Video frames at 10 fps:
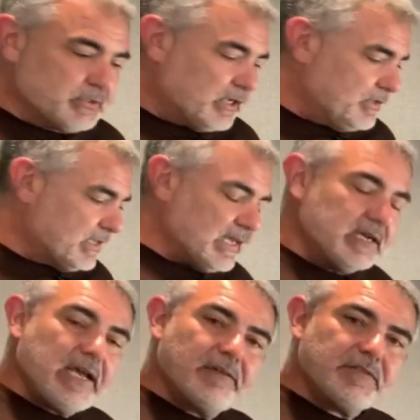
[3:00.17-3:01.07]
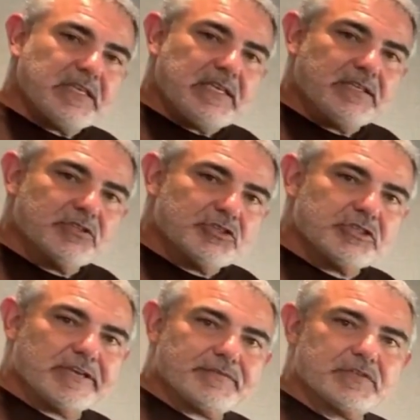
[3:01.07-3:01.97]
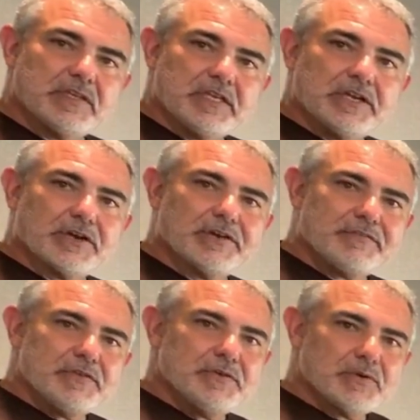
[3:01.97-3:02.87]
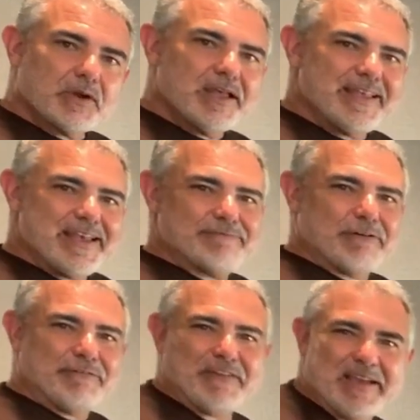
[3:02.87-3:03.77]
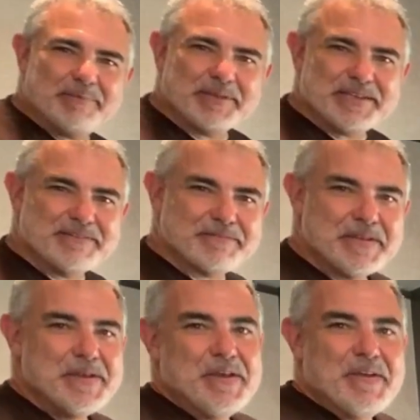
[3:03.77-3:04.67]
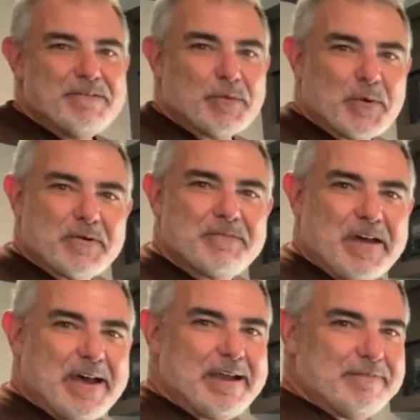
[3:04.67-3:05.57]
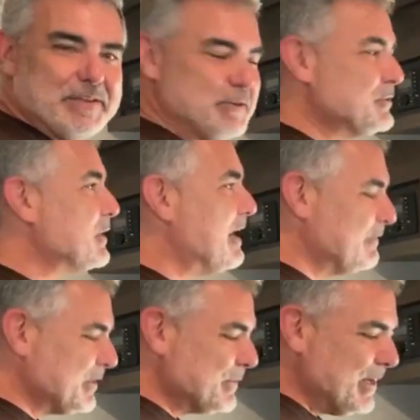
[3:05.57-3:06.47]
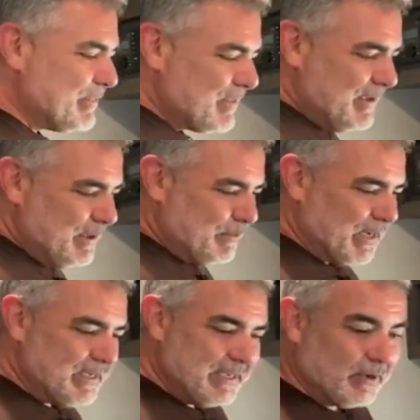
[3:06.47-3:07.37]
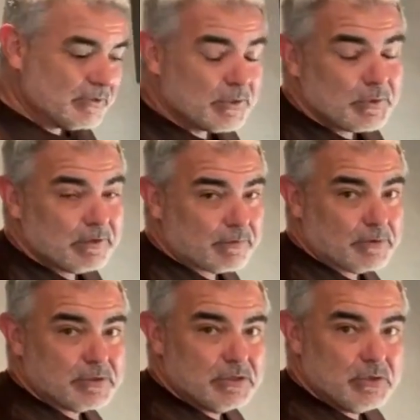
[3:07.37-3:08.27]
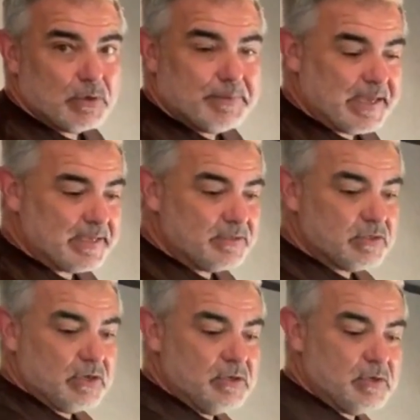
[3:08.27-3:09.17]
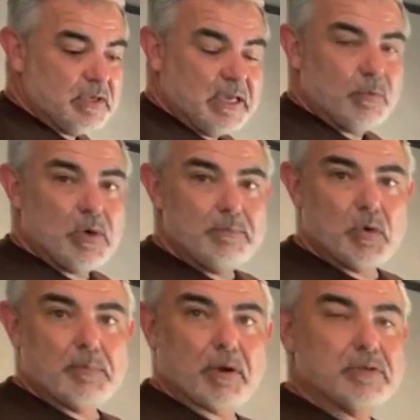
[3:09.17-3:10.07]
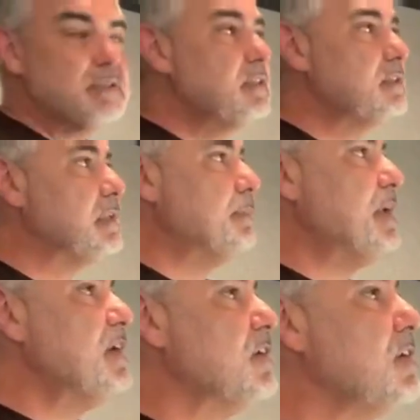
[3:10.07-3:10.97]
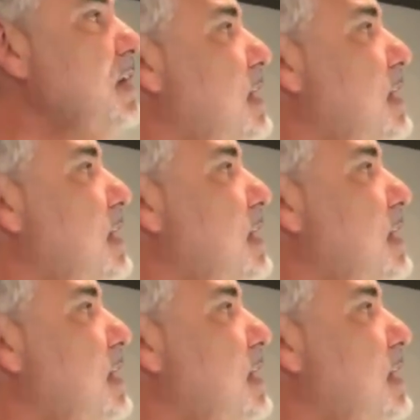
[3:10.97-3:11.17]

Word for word: so you kind of have to eat in shifts in here if you uh, have a family of four or five that you're traveling with. But it also converts into a bed, so you can get one more person to sleep here.